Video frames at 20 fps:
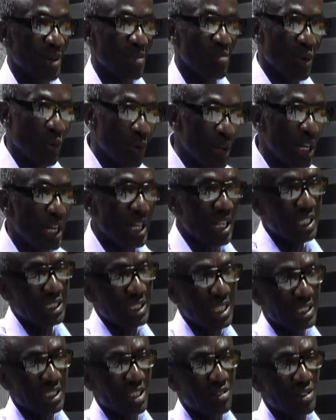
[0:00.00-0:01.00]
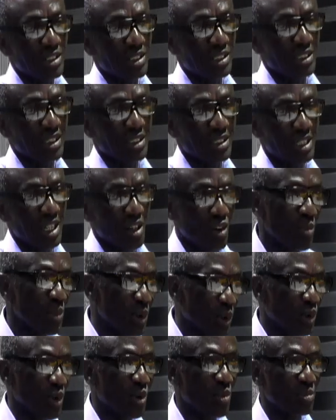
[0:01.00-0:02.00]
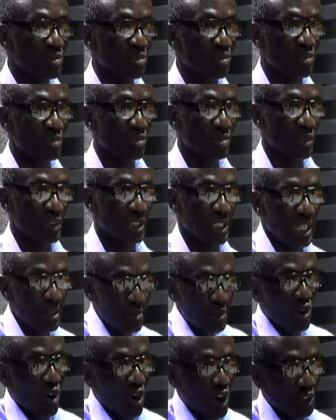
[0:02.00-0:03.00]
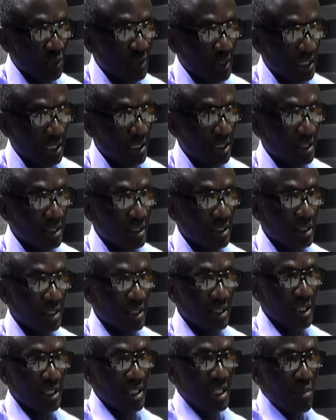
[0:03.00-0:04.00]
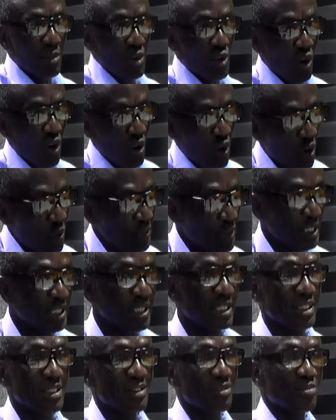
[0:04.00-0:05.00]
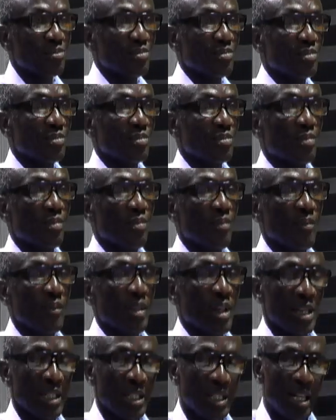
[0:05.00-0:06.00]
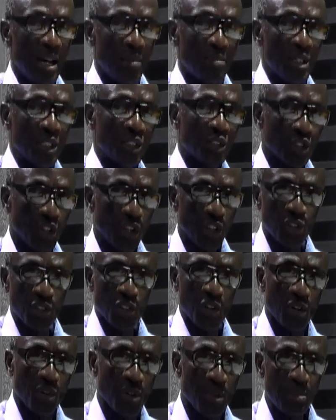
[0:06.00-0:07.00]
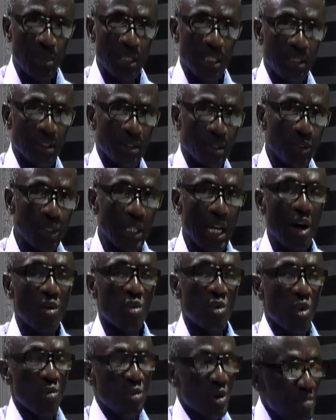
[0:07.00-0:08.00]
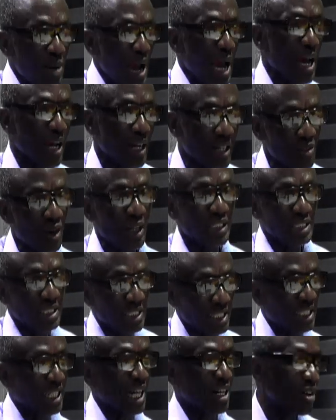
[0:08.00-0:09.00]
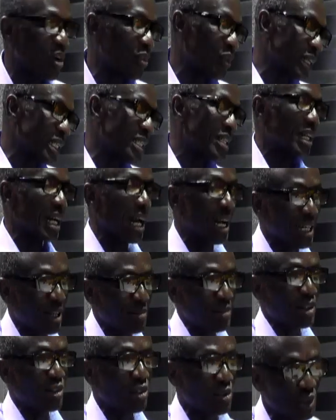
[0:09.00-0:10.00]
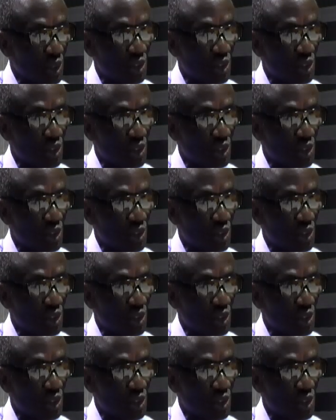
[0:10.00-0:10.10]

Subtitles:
Me kwa national service, ewo me crum. Ya de me call hospital. Na me wo OPD. Na me trotro, me, we are obi ba, na waji ni scan wako yini card, ya man obi